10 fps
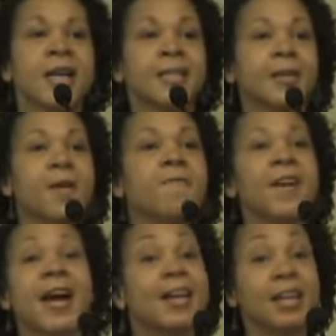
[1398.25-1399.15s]
So
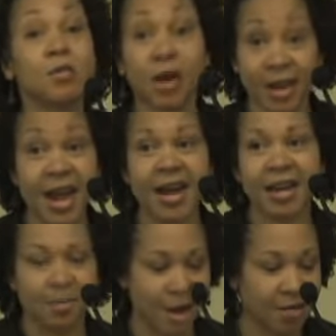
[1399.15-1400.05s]
finally one day I had
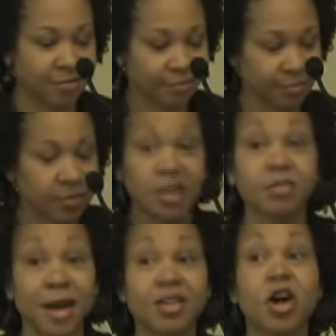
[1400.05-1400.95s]
to come out
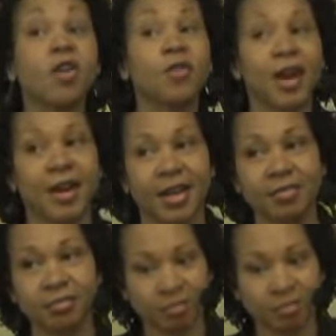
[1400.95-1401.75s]
because my daughter ran in.